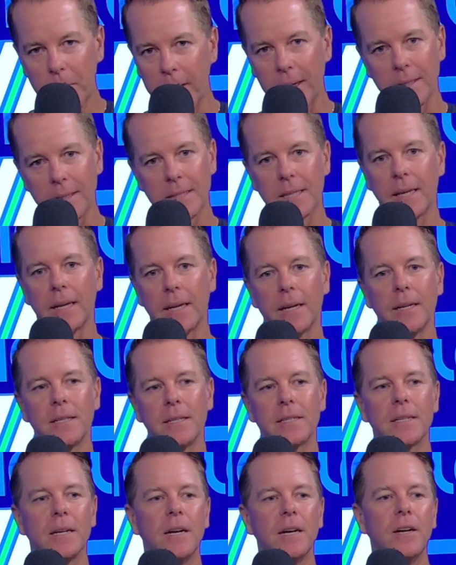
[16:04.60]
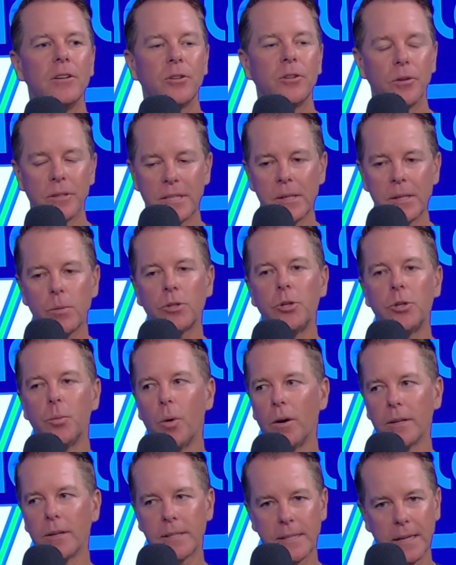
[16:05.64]
my biggest thing is don't see what you
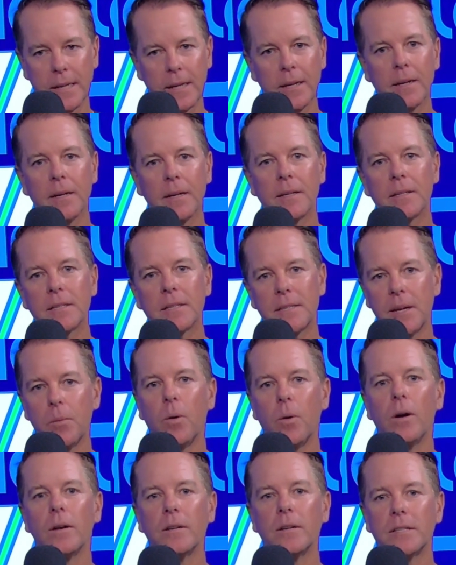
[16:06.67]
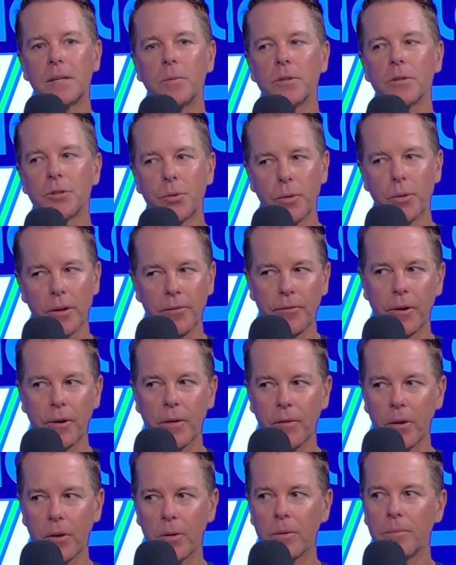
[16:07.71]
want to see. See what's truly in
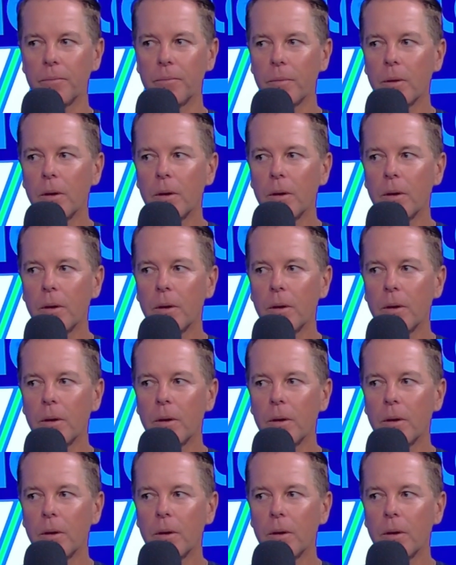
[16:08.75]
front of you.